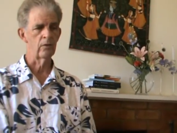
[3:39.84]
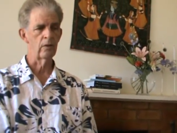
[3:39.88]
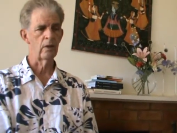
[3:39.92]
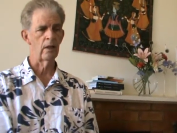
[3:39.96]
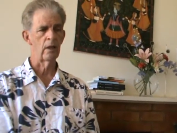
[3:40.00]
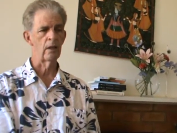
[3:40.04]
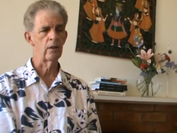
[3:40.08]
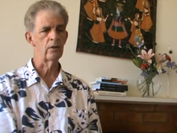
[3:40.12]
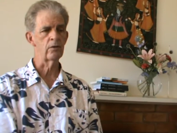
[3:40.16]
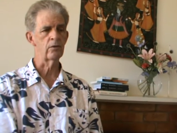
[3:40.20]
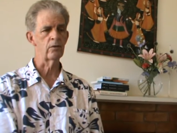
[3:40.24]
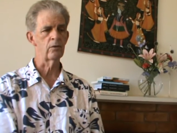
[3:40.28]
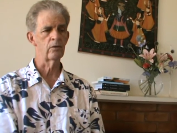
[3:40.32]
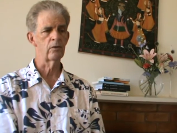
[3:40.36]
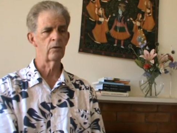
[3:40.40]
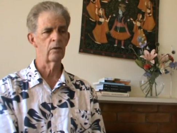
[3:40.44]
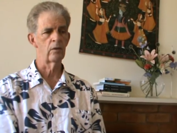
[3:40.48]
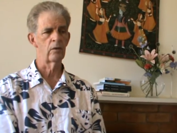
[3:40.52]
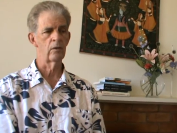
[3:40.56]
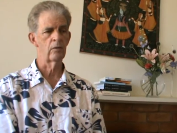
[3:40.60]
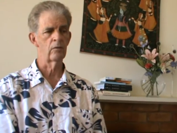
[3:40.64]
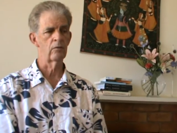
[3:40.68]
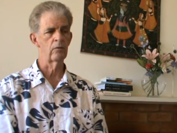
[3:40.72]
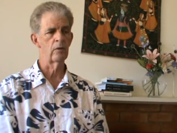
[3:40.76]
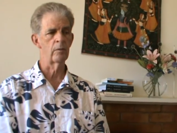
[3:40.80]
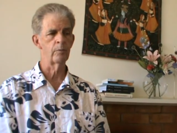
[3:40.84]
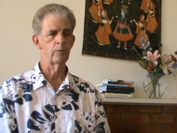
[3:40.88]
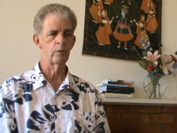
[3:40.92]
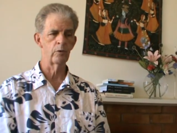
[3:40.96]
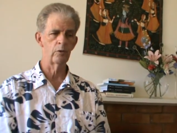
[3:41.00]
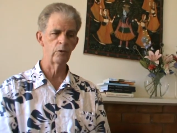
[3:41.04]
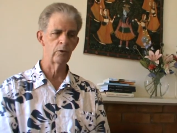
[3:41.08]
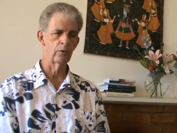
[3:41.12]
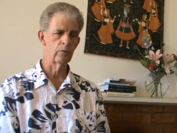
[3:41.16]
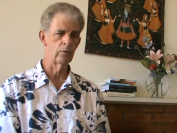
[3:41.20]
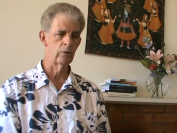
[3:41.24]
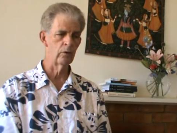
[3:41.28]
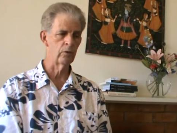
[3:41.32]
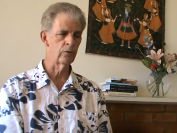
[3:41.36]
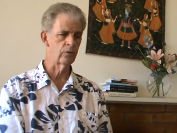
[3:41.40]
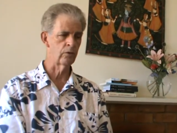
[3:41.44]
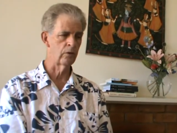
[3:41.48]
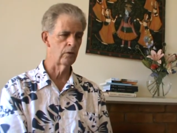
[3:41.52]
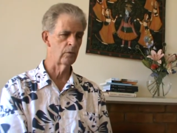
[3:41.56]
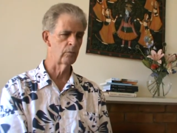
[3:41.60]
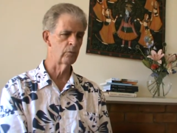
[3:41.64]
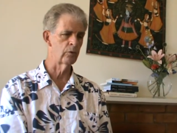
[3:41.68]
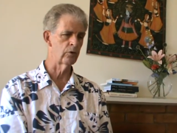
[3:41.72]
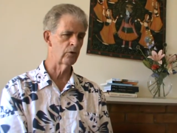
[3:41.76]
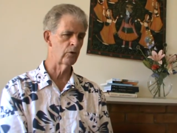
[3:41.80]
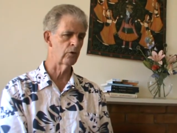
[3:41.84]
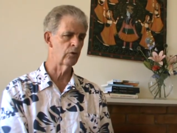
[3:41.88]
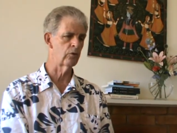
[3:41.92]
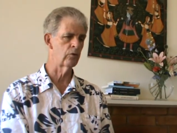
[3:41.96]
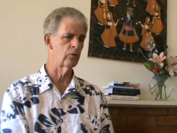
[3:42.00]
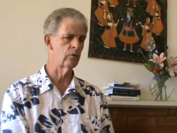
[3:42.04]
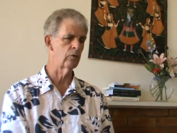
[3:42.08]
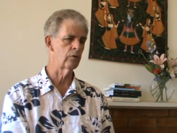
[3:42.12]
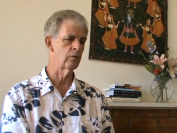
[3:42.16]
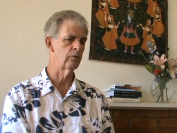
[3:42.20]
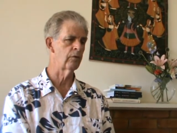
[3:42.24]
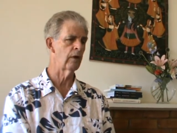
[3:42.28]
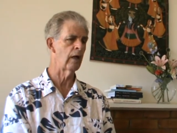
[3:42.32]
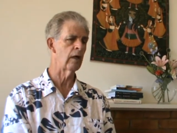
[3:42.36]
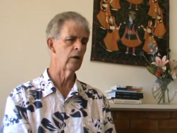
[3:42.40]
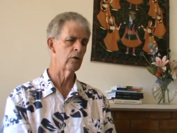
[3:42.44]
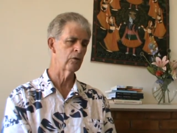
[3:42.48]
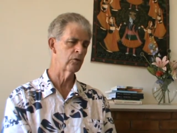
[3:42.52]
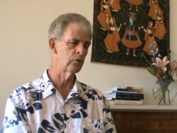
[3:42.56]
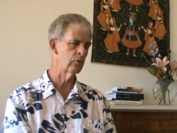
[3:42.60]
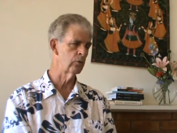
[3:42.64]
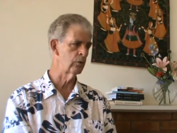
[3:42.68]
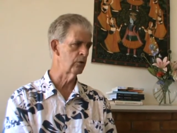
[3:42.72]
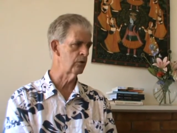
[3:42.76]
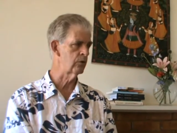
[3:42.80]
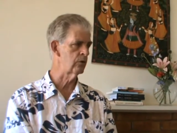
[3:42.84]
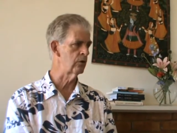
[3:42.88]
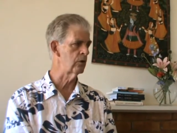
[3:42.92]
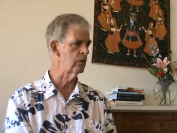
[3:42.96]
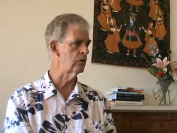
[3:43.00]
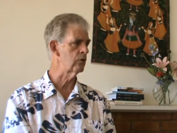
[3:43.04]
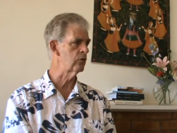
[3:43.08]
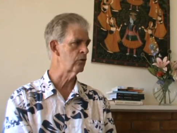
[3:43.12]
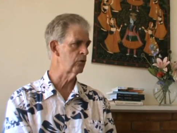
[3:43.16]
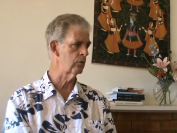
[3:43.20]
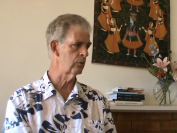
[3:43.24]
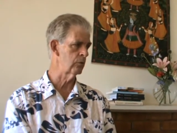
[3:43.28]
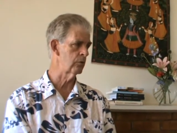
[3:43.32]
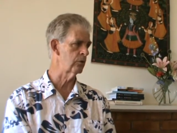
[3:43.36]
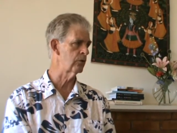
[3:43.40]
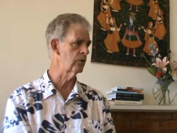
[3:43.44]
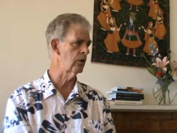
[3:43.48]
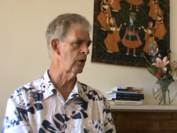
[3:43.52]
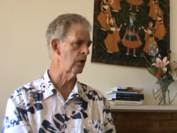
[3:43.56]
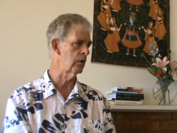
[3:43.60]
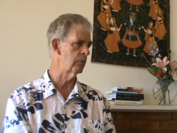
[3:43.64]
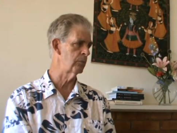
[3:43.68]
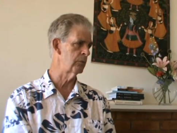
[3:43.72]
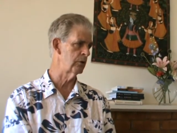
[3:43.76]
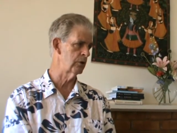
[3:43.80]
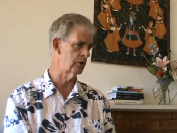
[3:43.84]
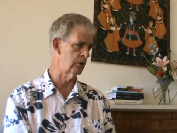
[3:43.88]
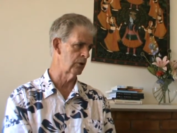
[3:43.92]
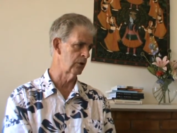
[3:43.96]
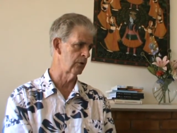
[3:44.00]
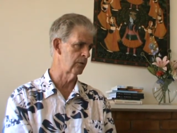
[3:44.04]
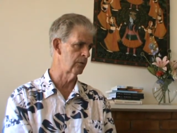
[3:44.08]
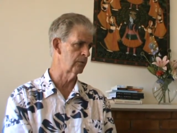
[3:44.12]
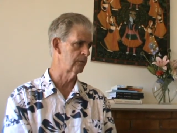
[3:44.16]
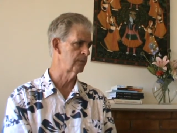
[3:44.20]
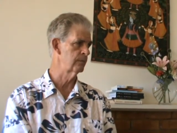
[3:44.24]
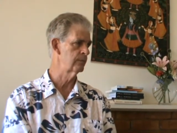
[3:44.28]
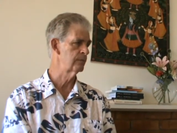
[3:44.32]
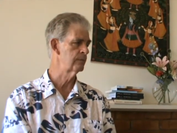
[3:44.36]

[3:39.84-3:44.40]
last trip to Jerusalem was a sort of altruistic suicide mission.